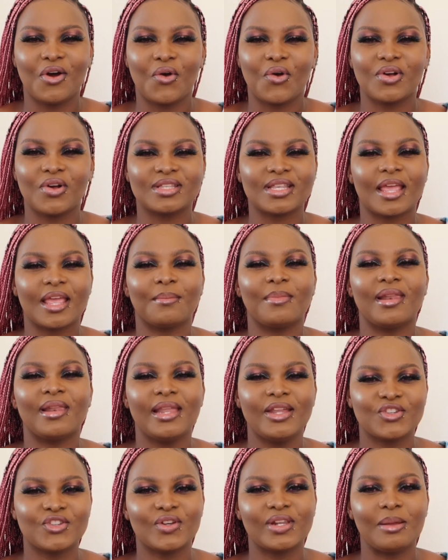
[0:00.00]
because I'm
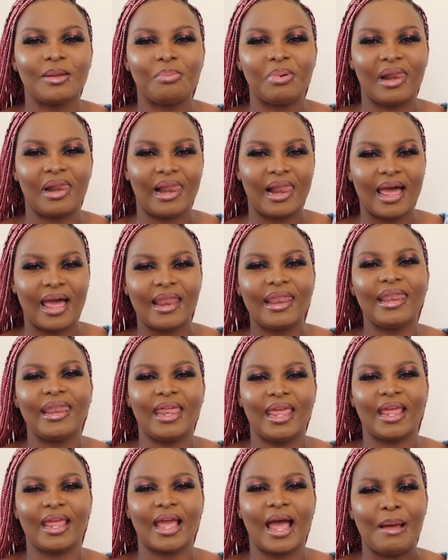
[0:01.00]
literally planning.